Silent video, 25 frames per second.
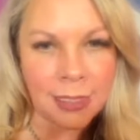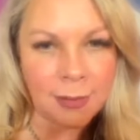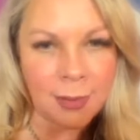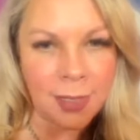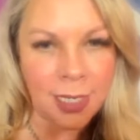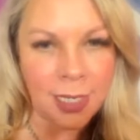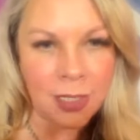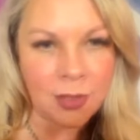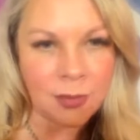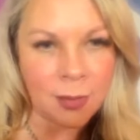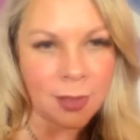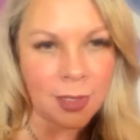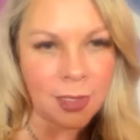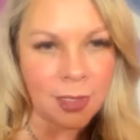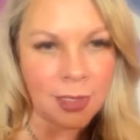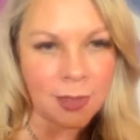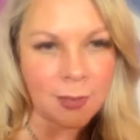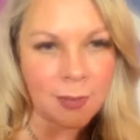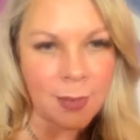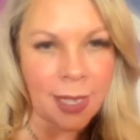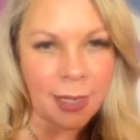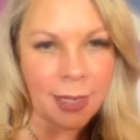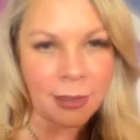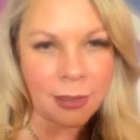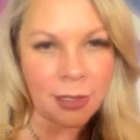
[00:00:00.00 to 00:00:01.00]
page, but it's
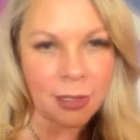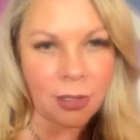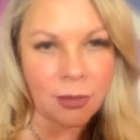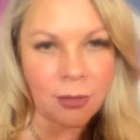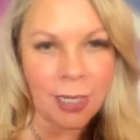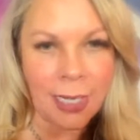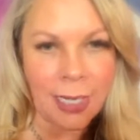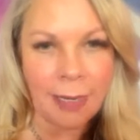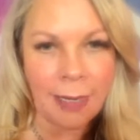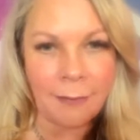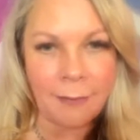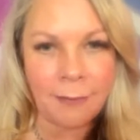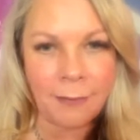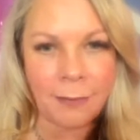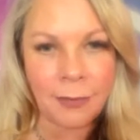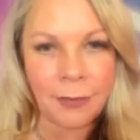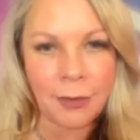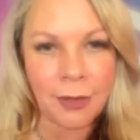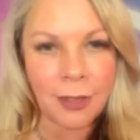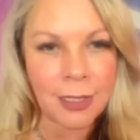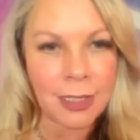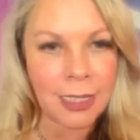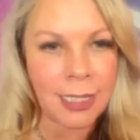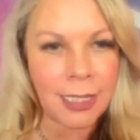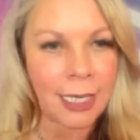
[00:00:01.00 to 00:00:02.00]
back. Okay,
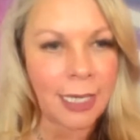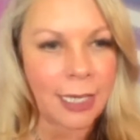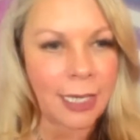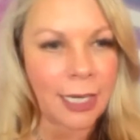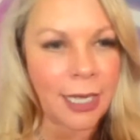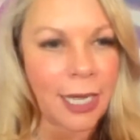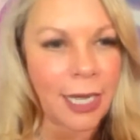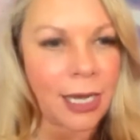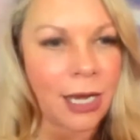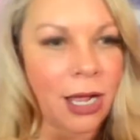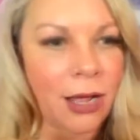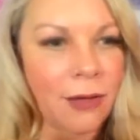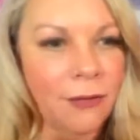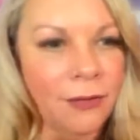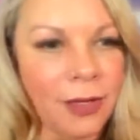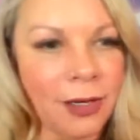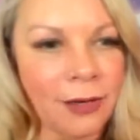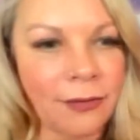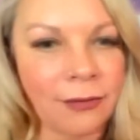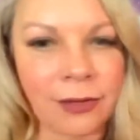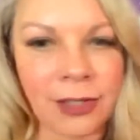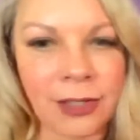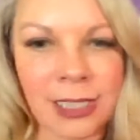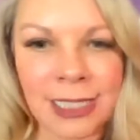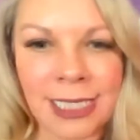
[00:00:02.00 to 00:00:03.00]
looks like I cut off there
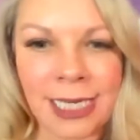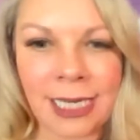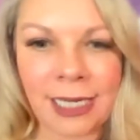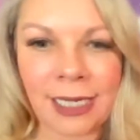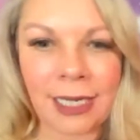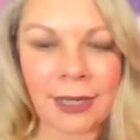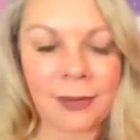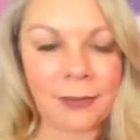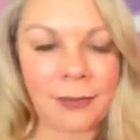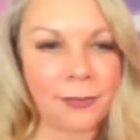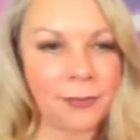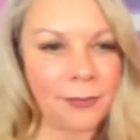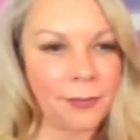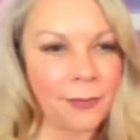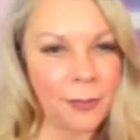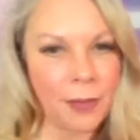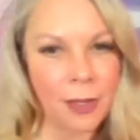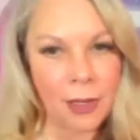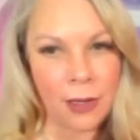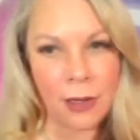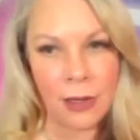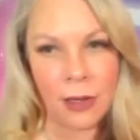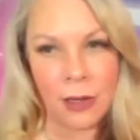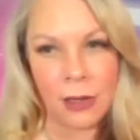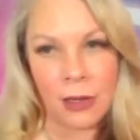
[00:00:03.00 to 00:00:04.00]
for a second.
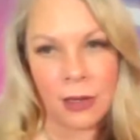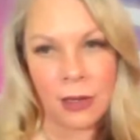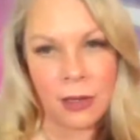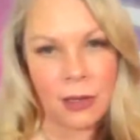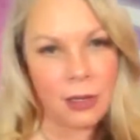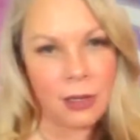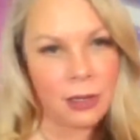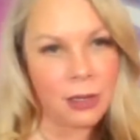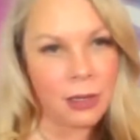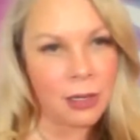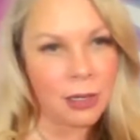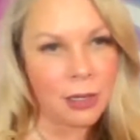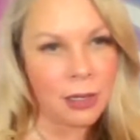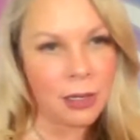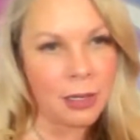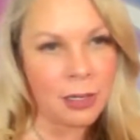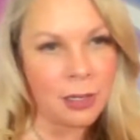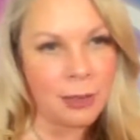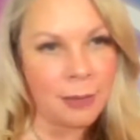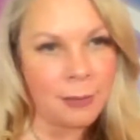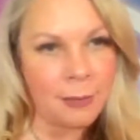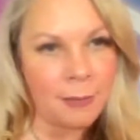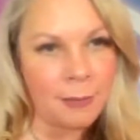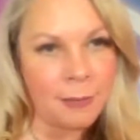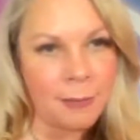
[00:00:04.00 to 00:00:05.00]

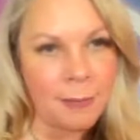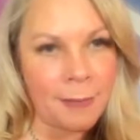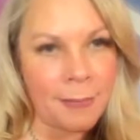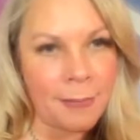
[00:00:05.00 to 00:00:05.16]
I